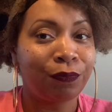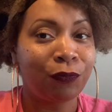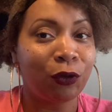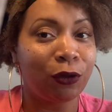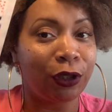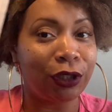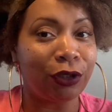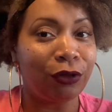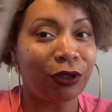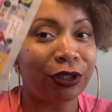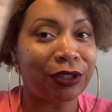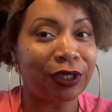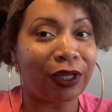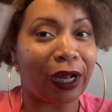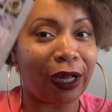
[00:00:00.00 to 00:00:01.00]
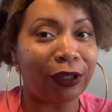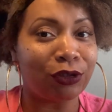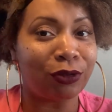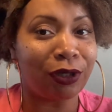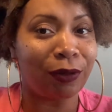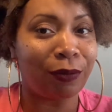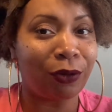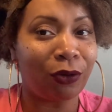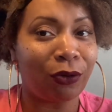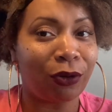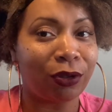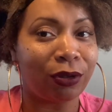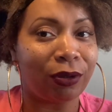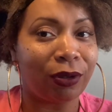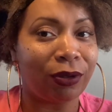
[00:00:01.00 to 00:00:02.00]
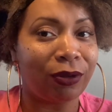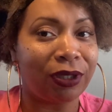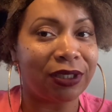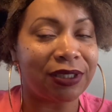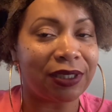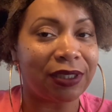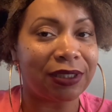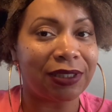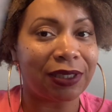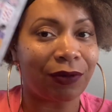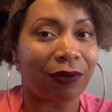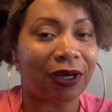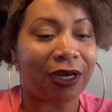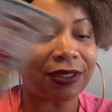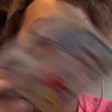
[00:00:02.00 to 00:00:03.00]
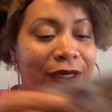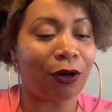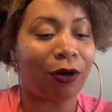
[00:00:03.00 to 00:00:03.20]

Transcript: You didn't see the angel number, or you didn't see the synchronicity.